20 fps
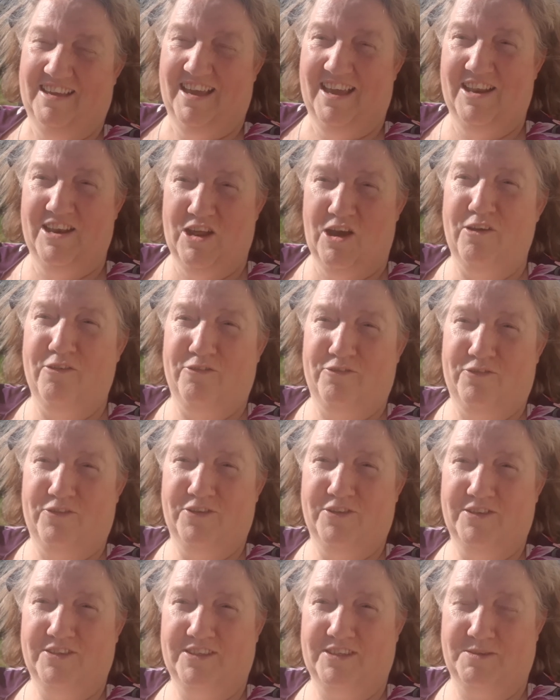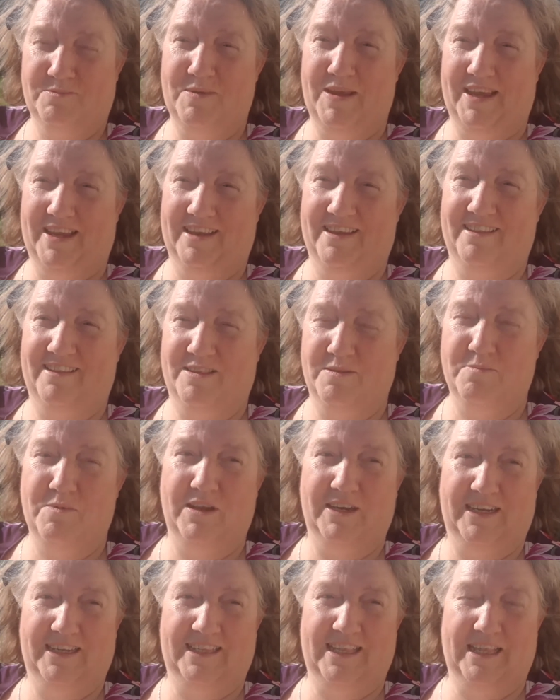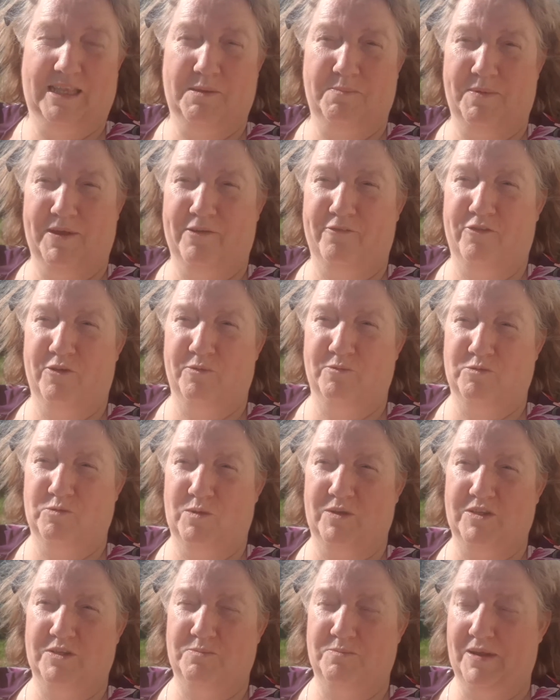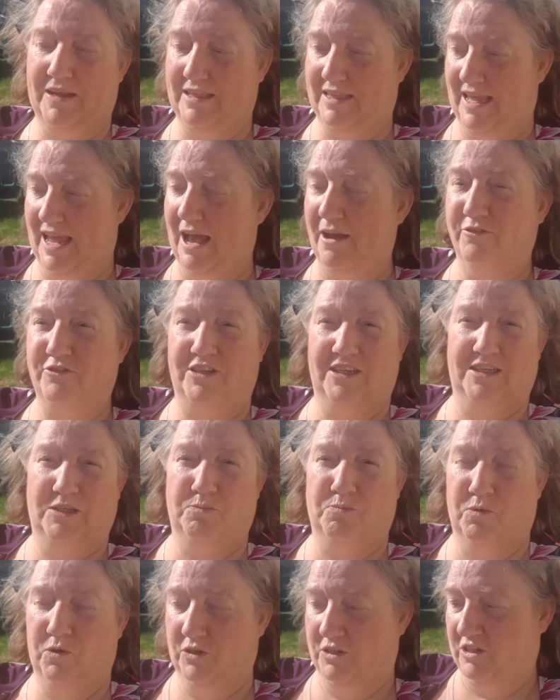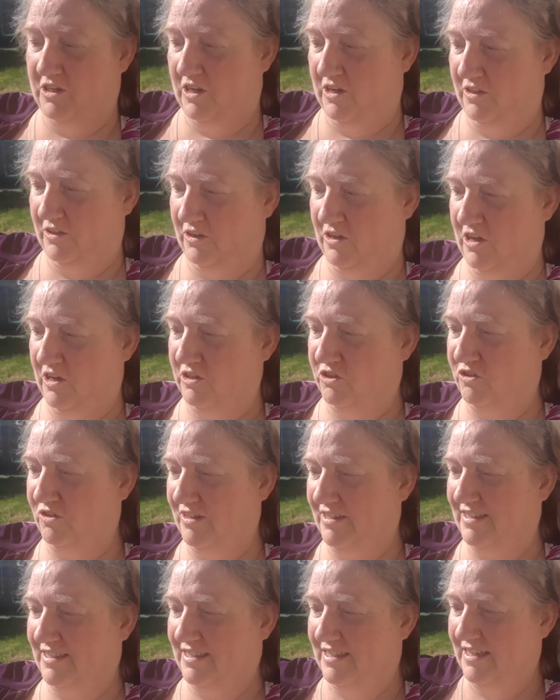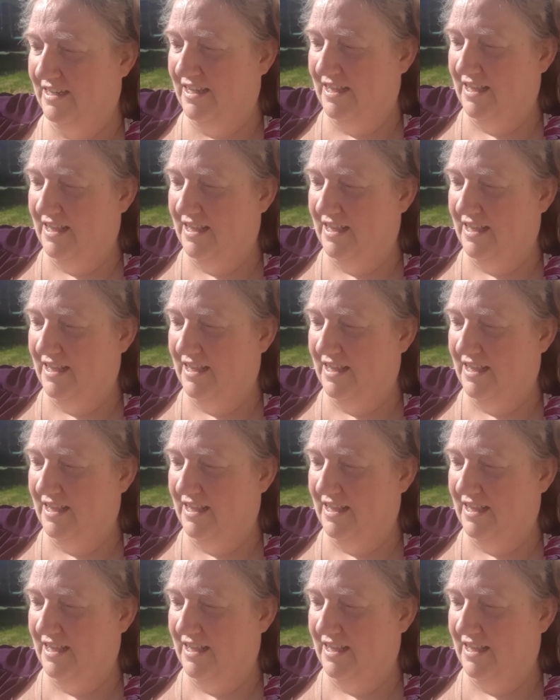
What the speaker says: enough to make the money that the big firms want to make, they have to export to other countries.